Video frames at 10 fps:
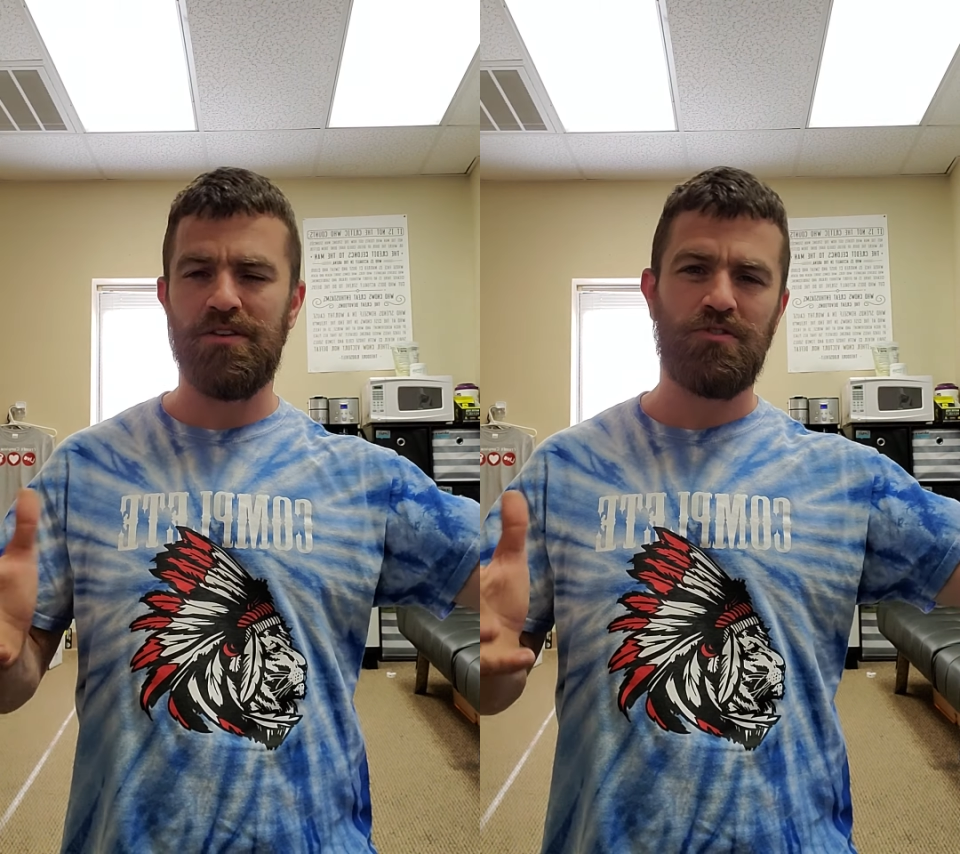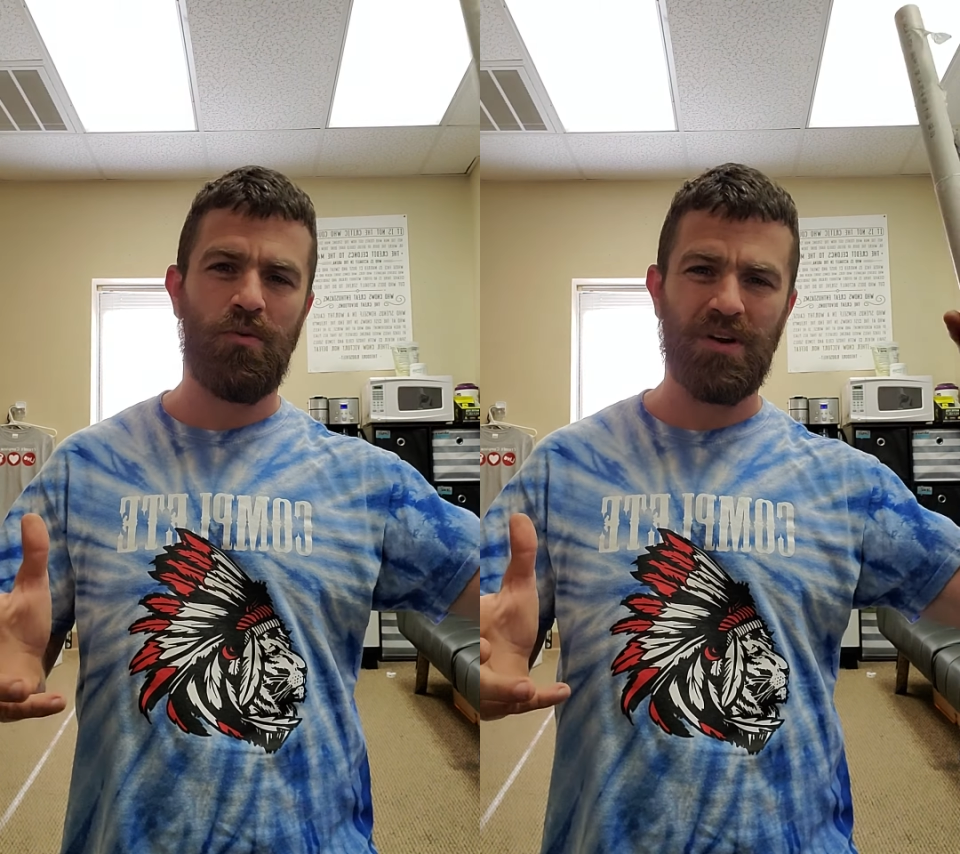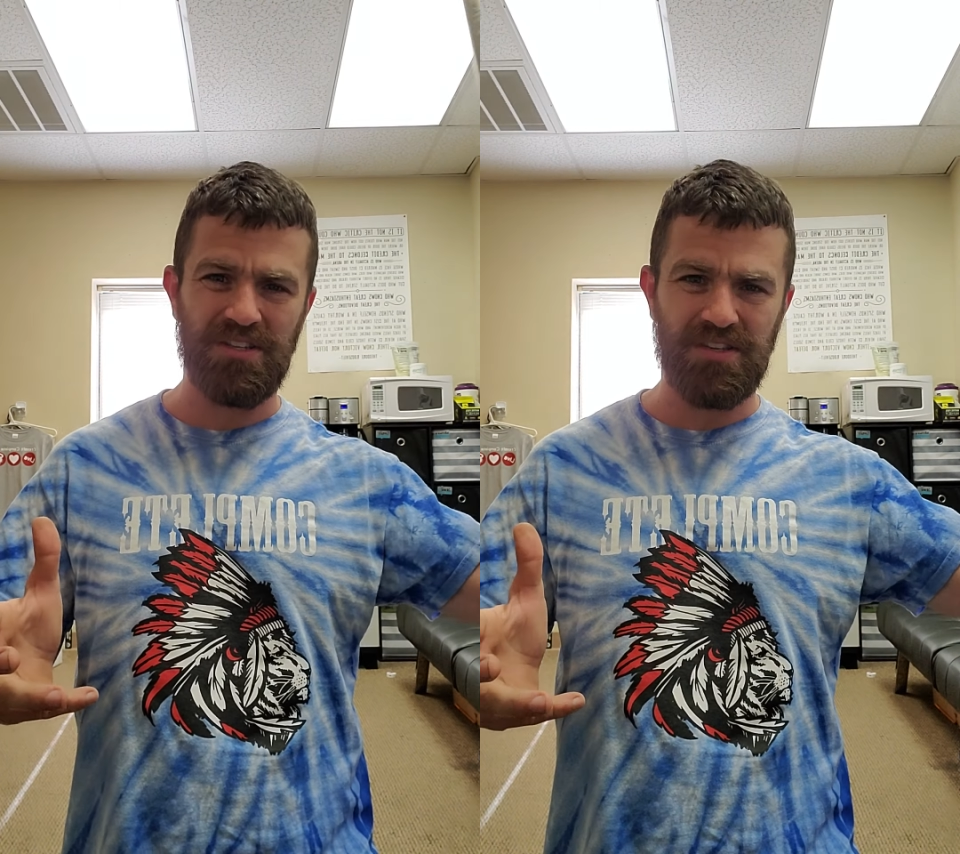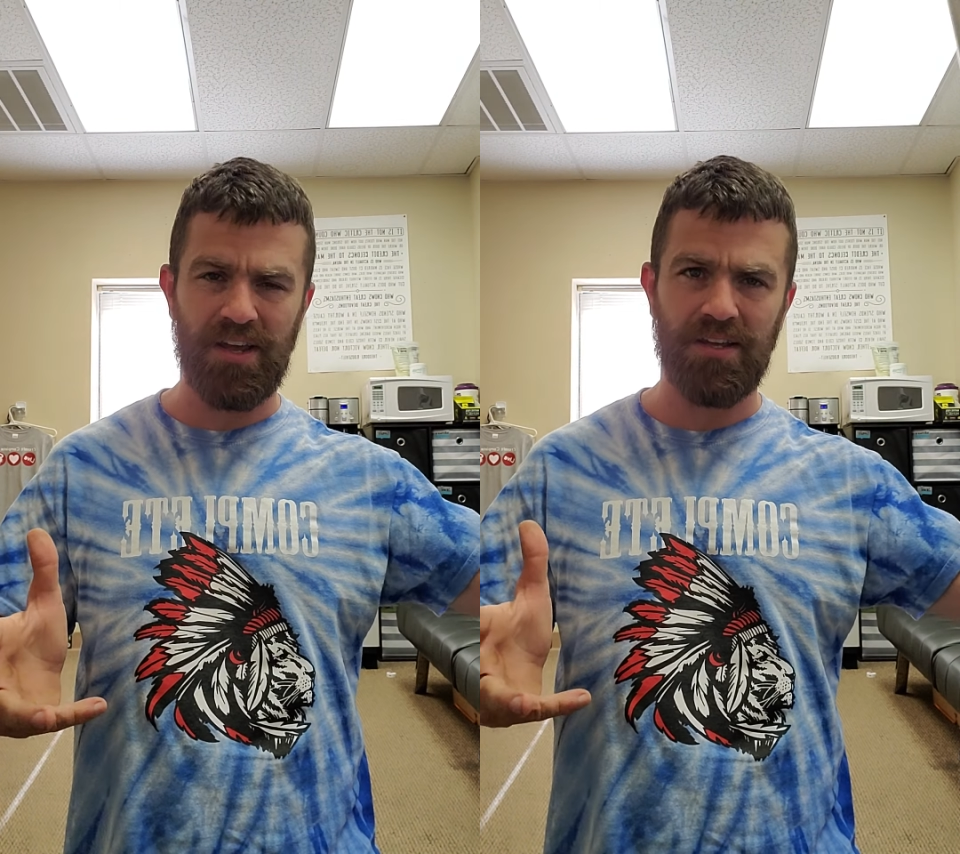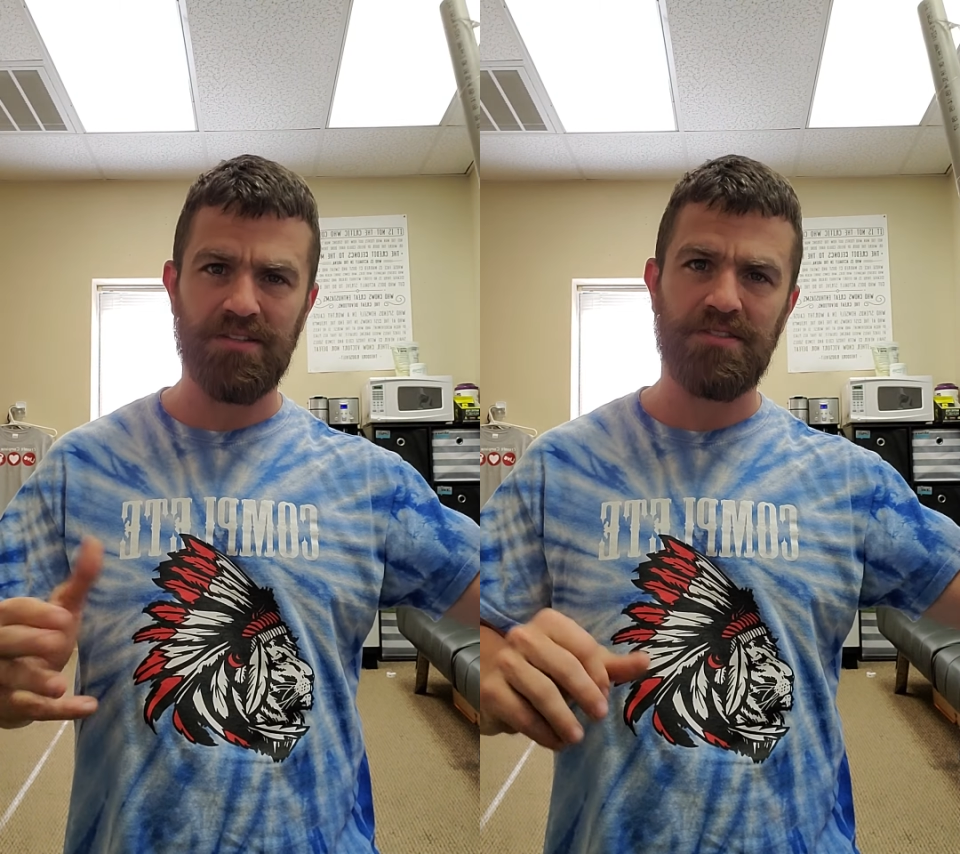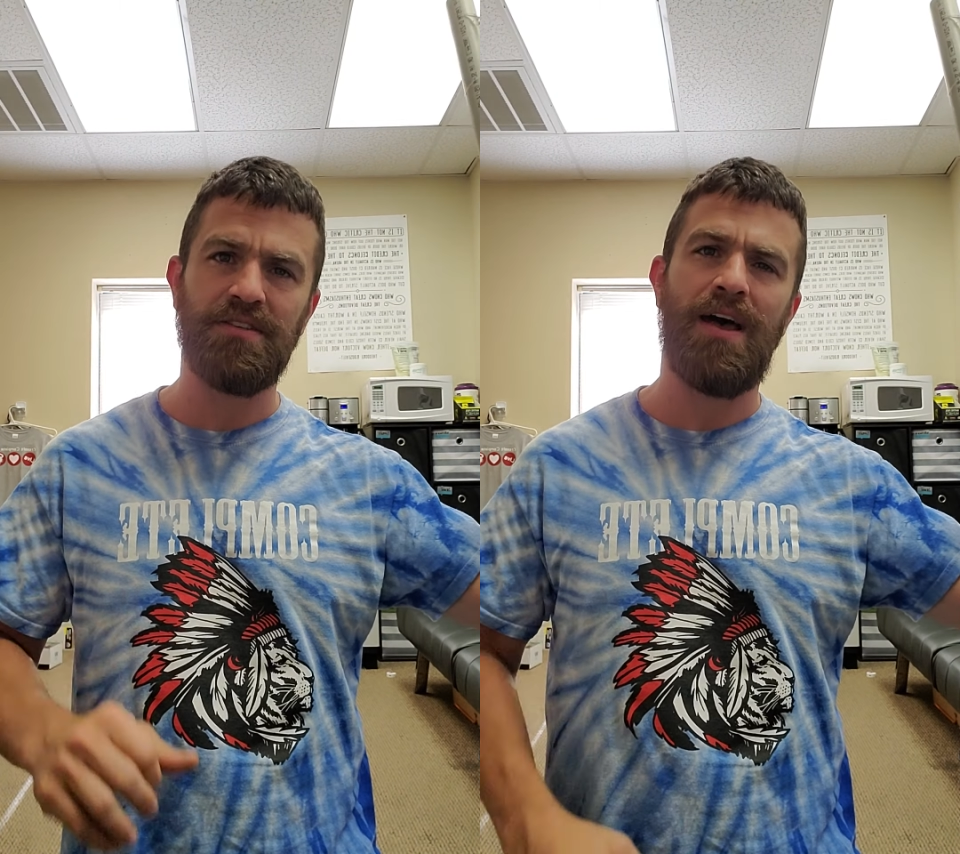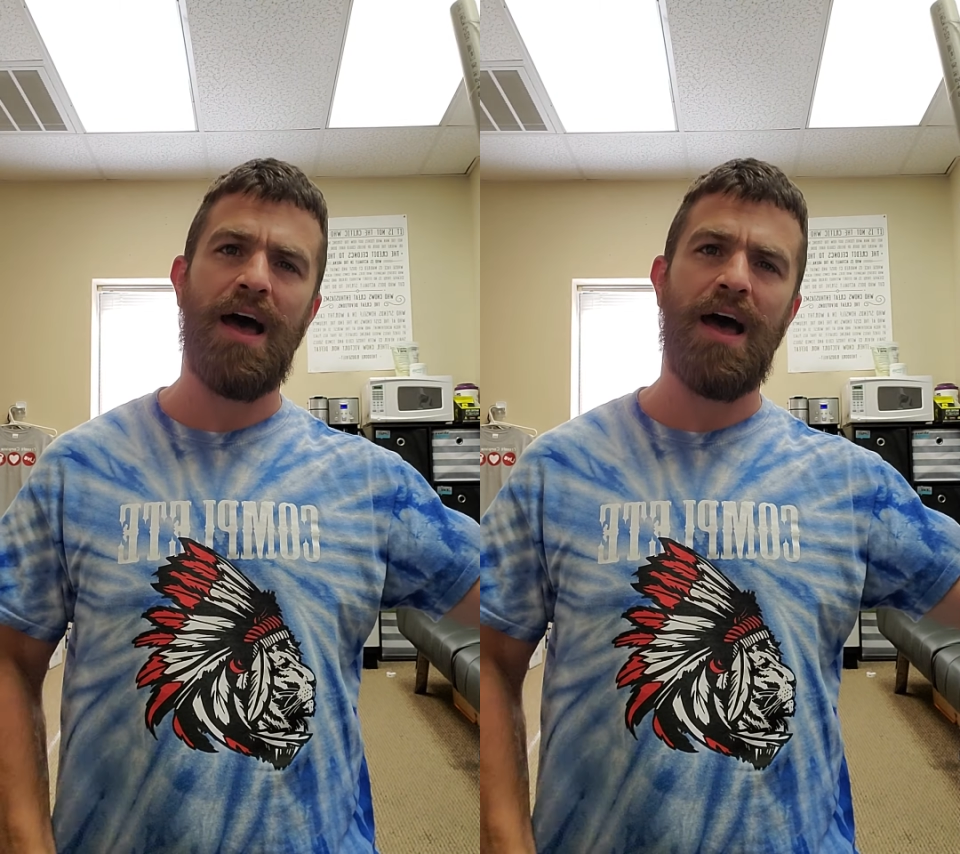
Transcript: and 20 seconds